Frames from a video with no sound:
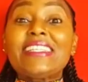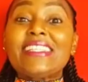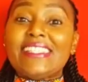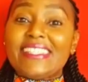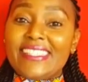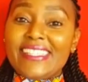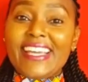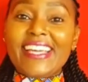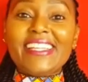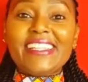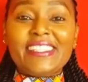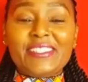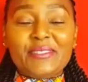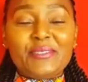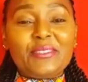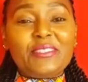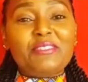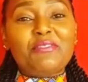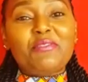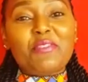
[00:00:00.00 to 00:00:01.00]
Stay
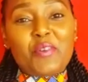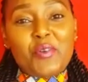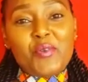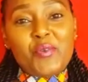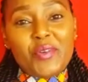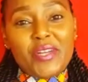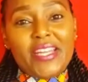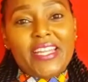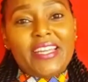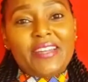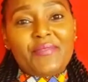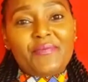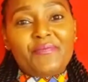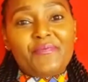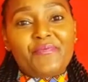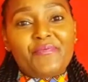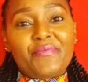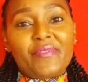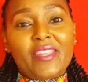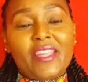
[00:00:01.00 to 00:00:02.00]
tuned for
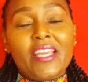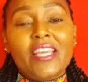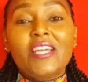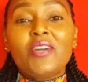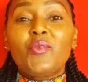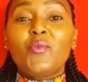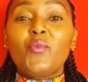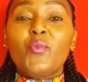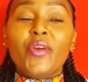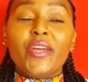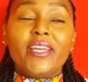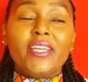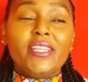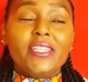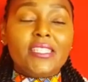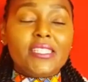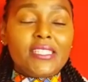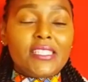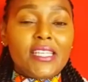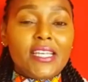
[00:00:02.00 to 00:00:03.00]
RuDi,
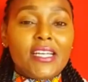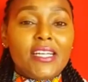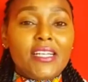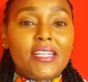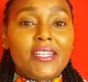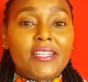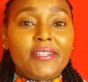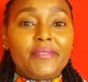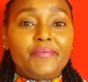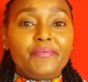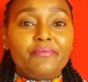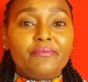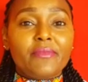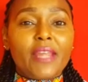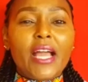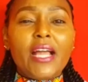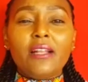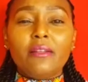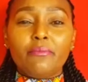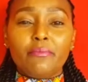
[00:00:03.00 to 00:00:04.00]
which um,
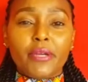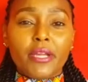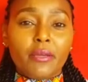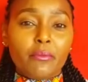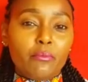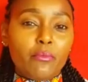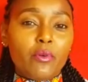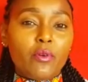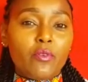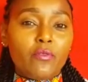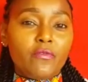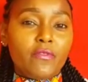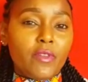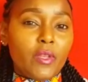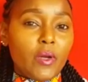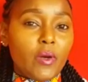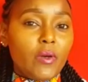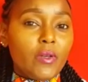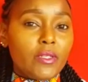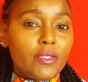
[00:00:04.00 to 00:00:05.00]
I'll bring more
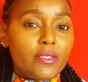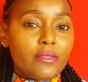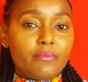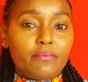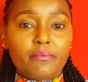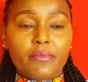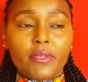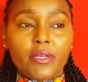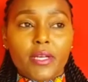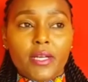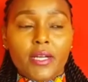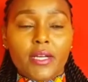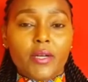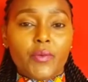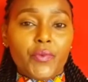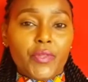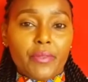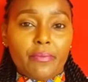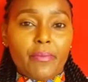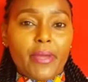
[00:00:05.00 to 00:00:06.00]
vlogs
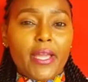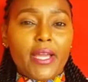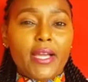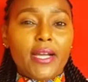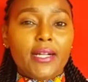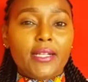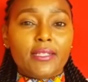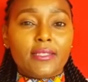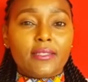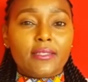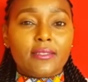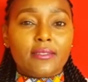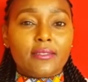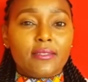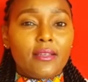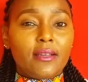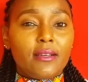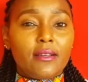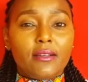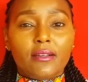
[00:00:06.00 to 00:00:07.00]
uh, with my
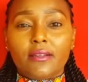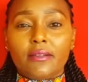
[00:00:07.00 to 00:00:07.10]
girls,